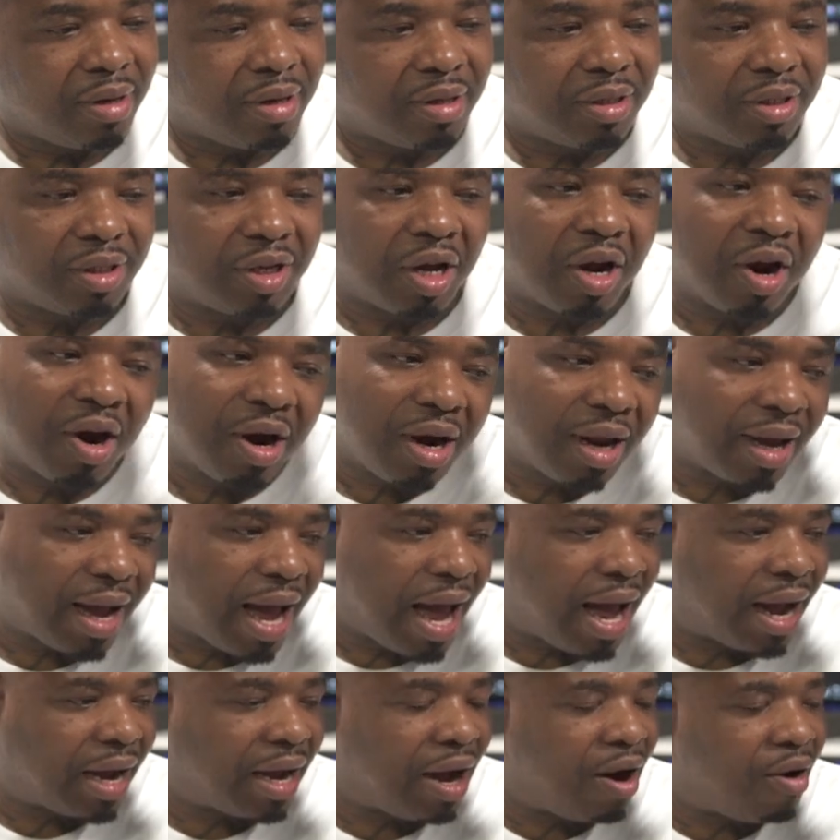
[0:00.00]
Sterling
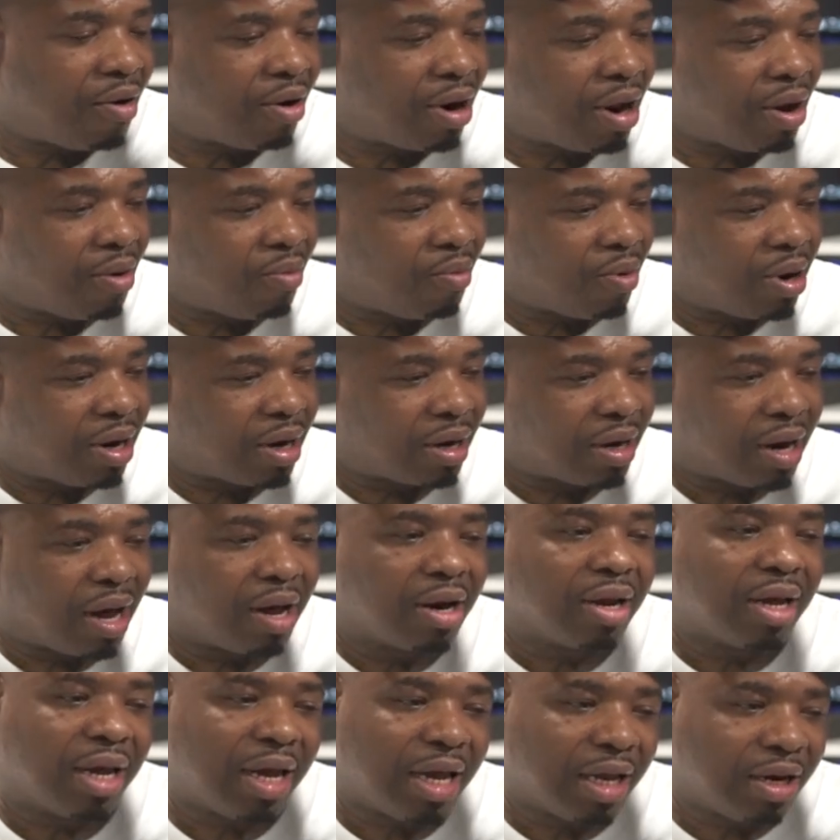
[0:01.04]
got caught up with
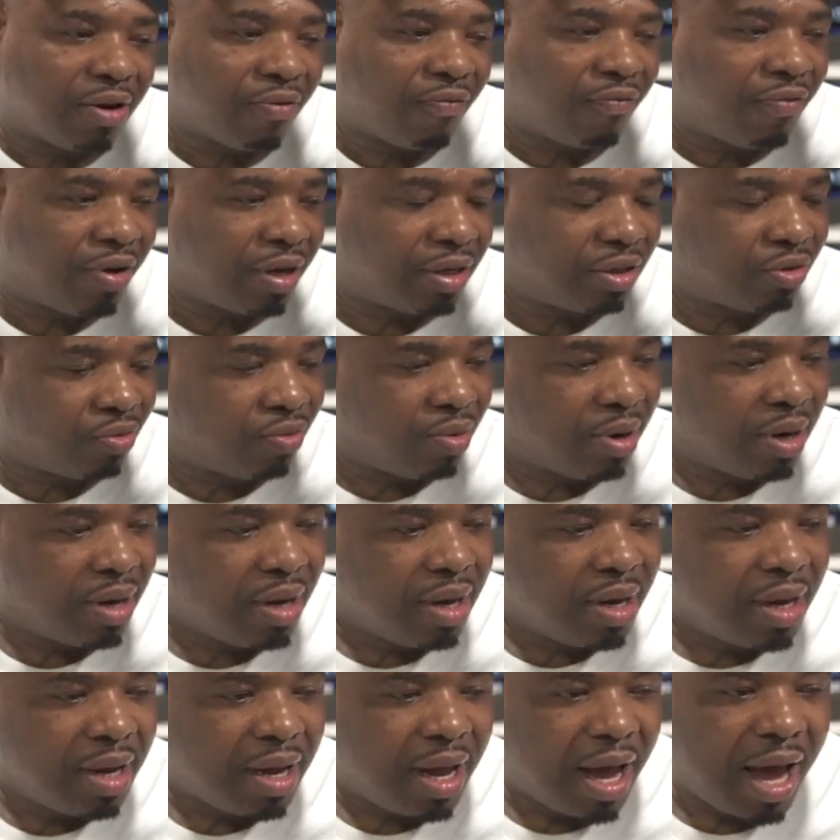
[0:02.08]
another individual.
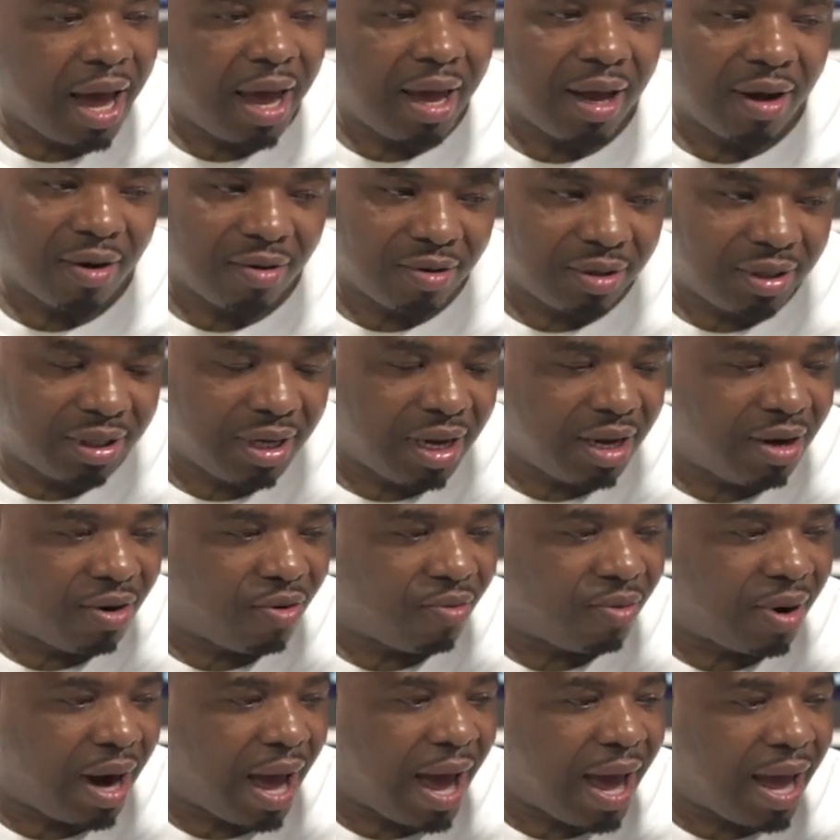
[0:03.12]
I ain't gonna say
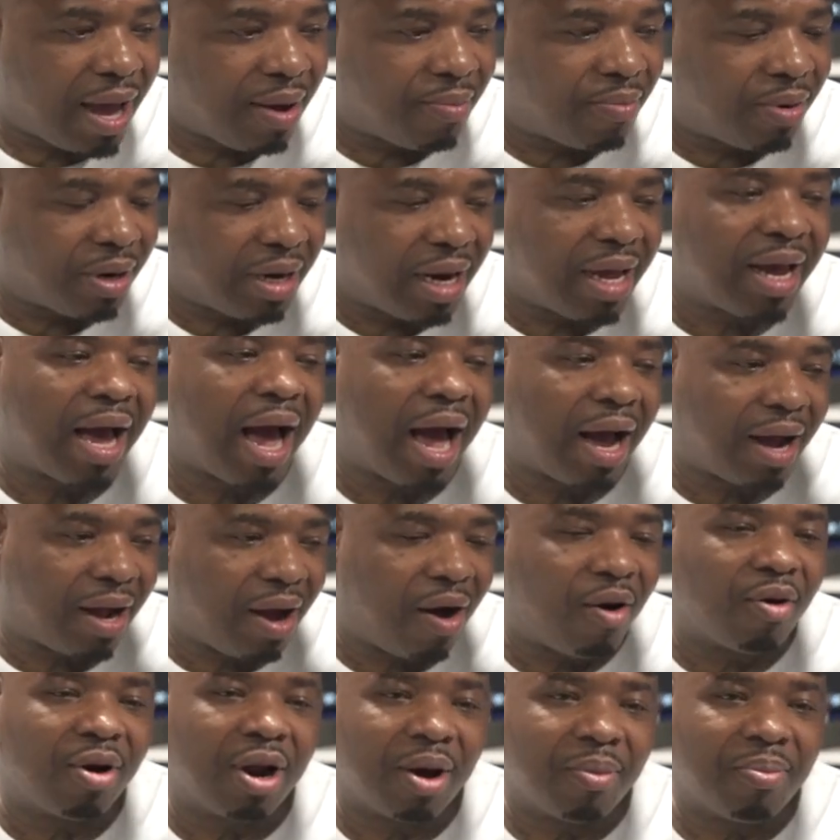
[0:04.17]
no name, but they got
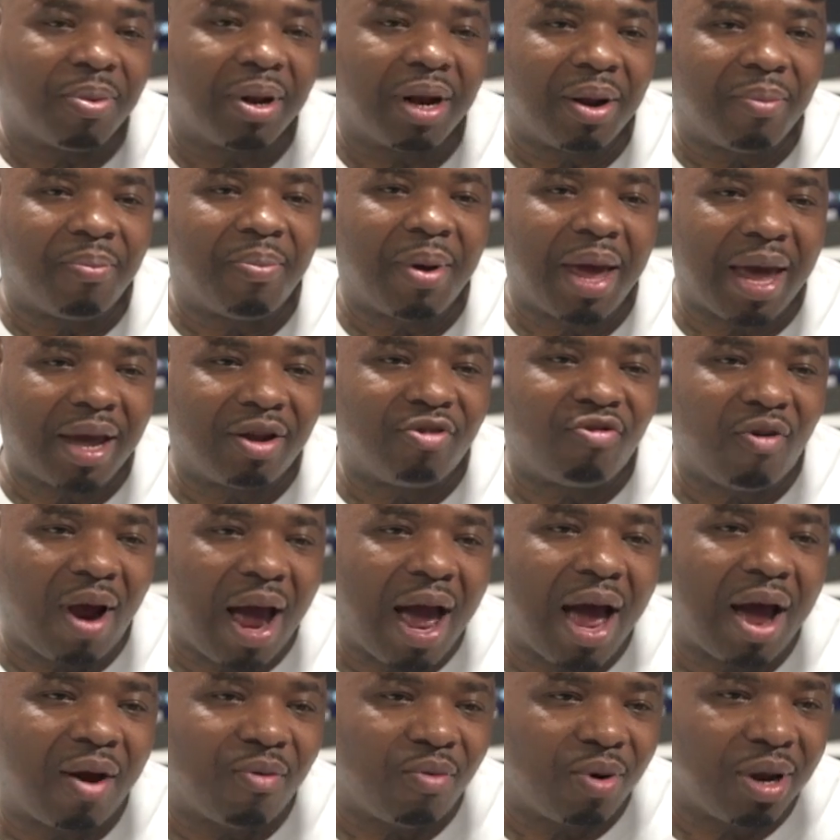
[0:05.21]
caught up in the back
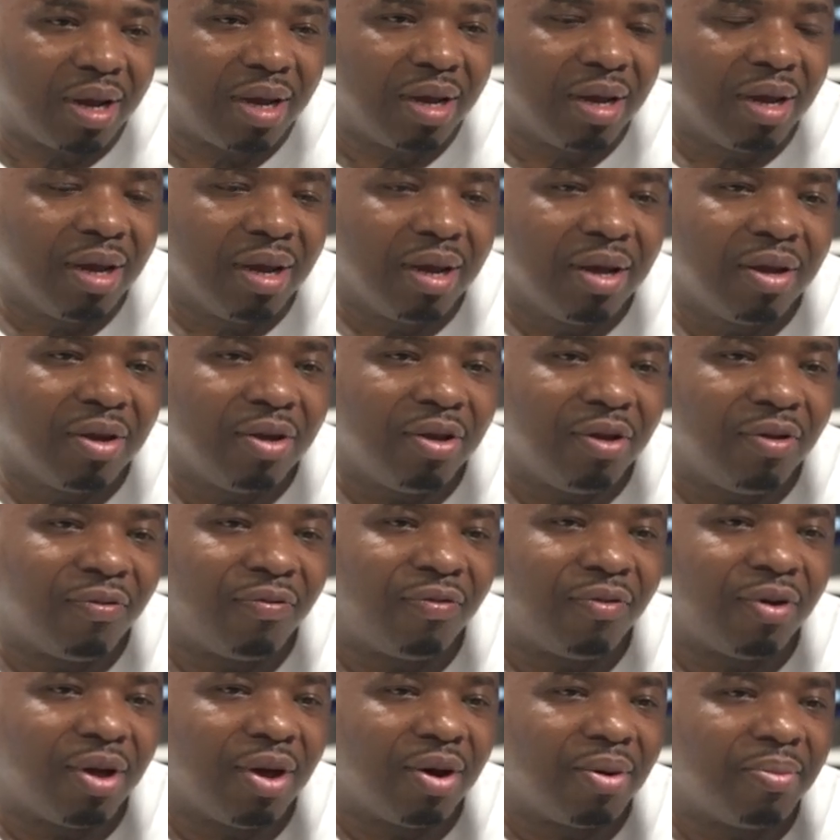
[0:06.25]
driveway. You
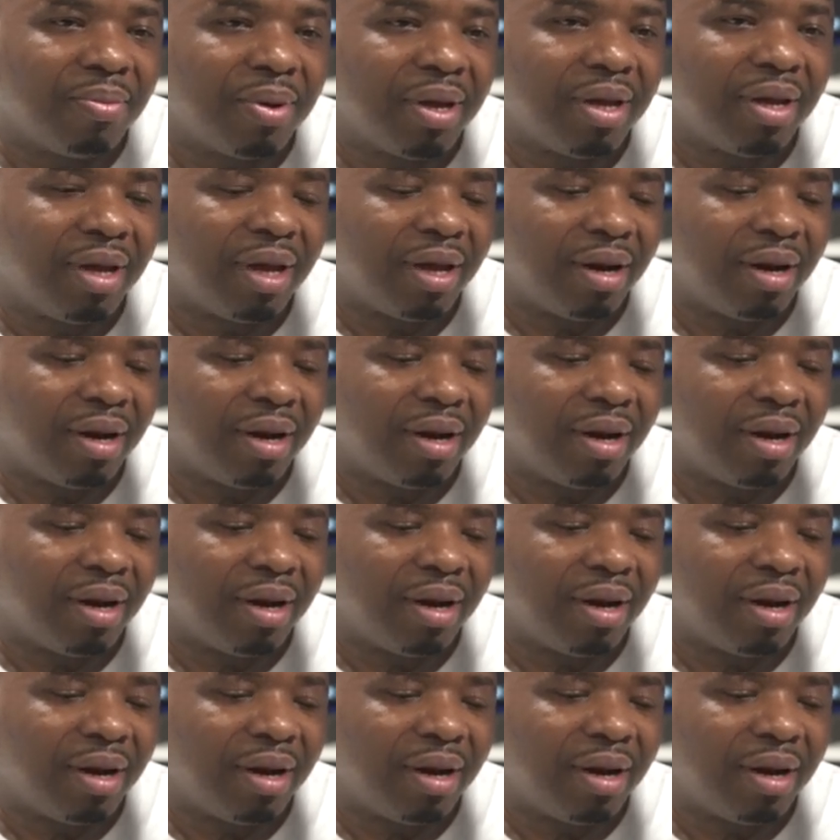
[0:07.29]
feel me?